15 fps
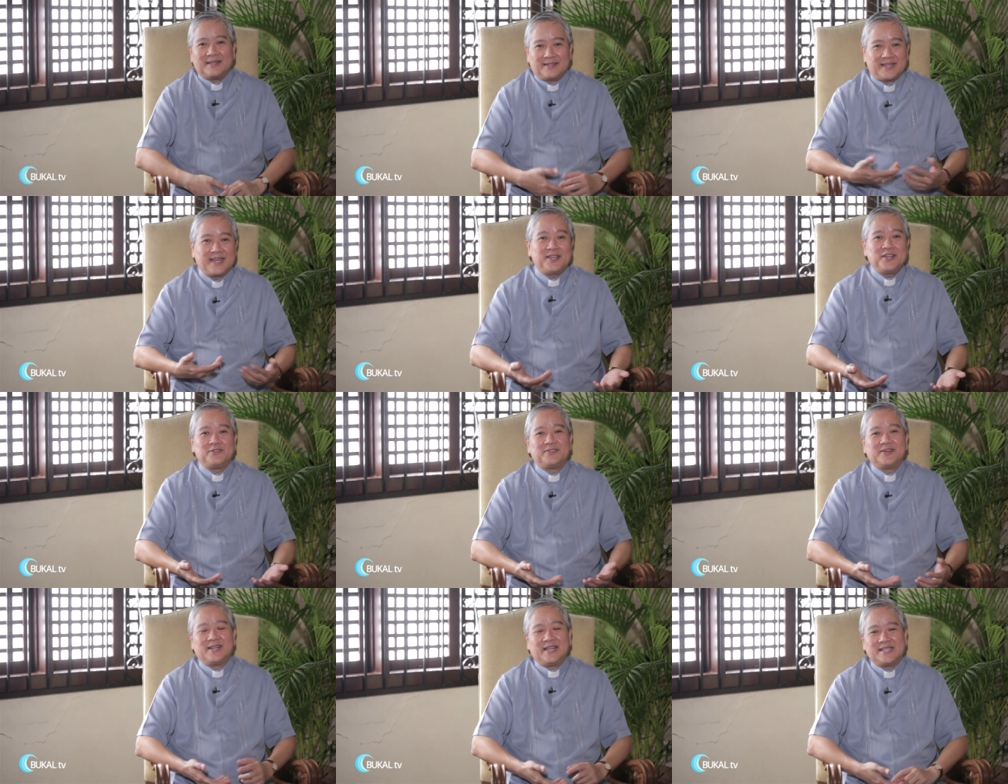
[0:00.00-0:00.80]
Thank you
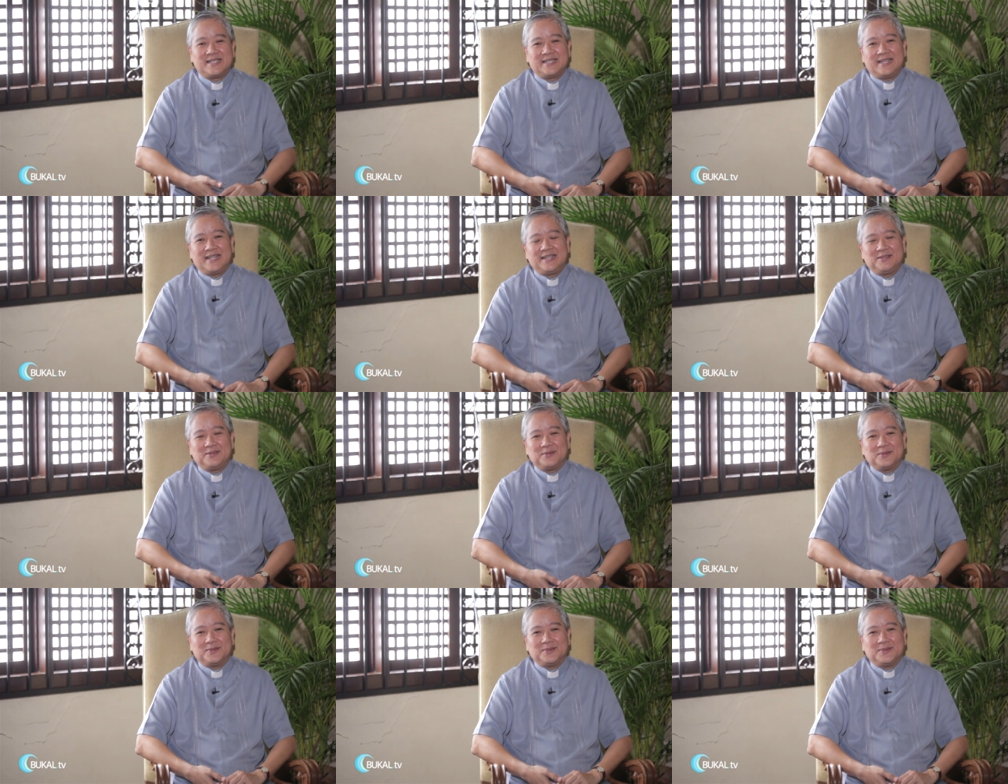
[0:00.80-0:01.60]
for listening
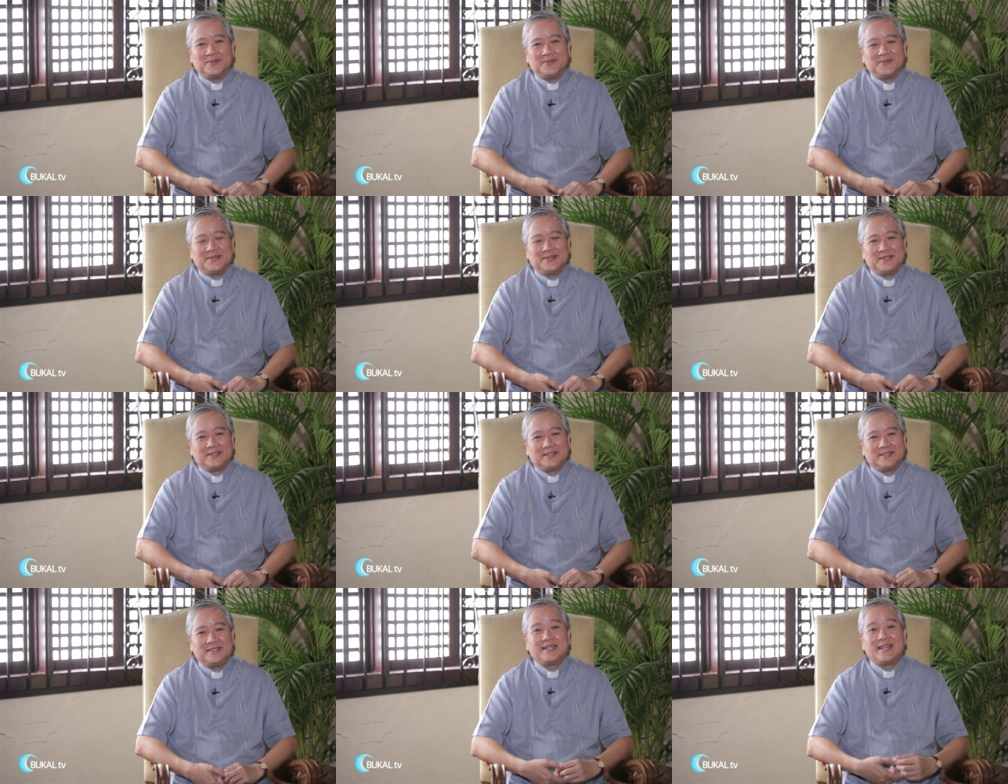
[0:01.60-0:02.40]
to
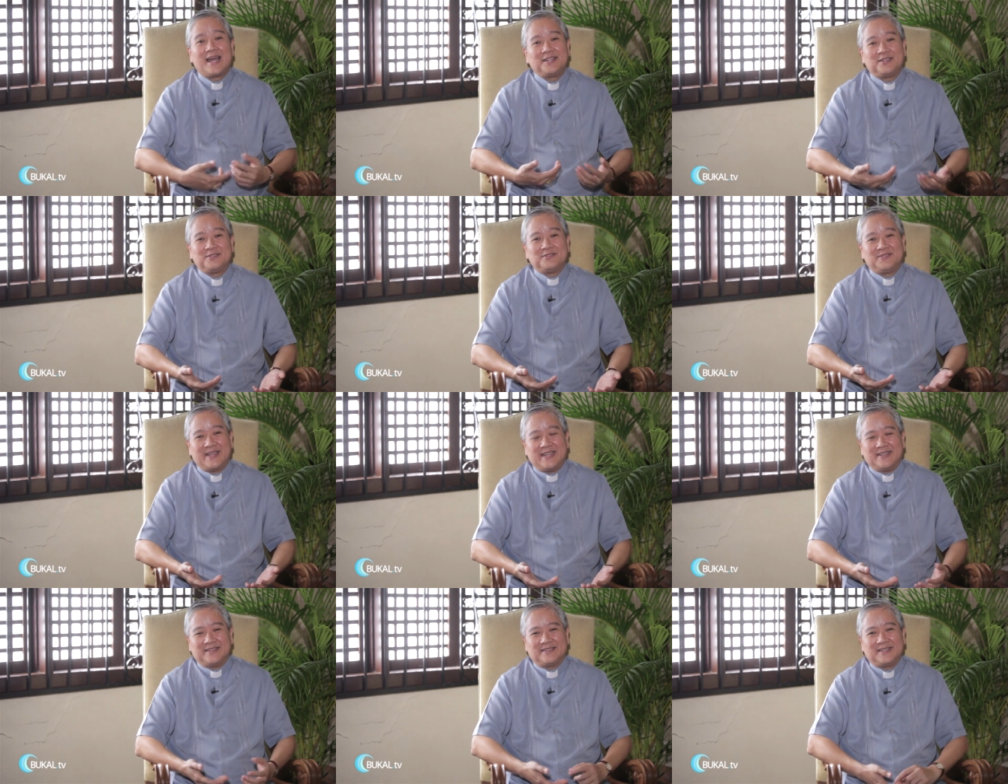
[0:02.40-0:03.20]
The Light of
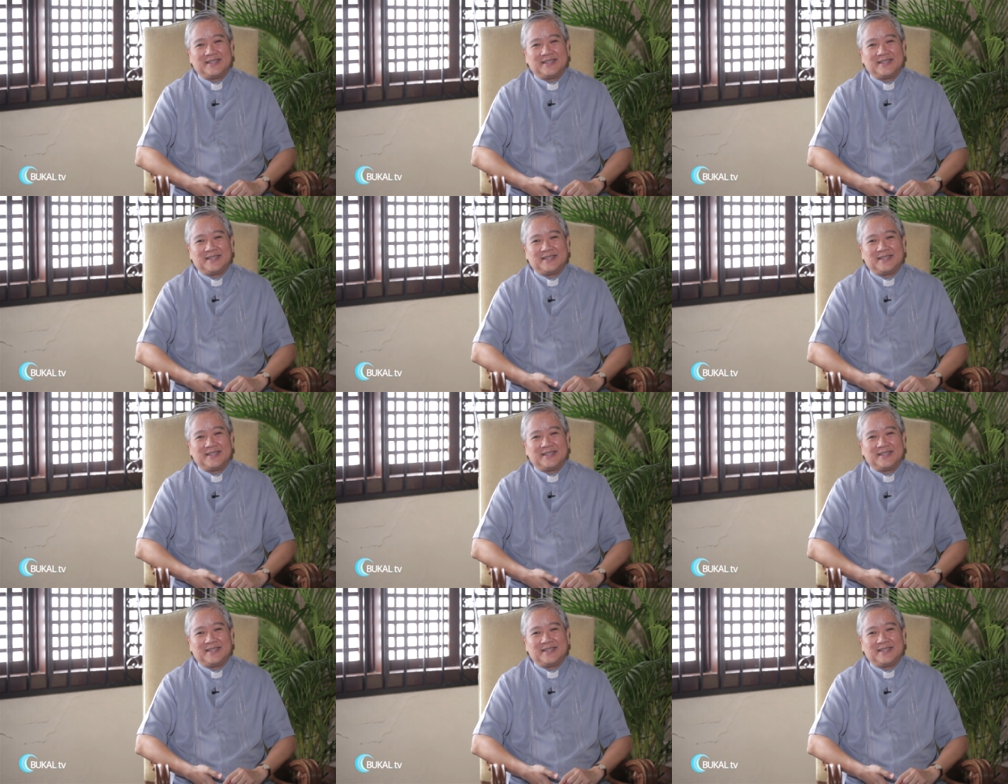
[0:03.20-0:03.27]
Faith.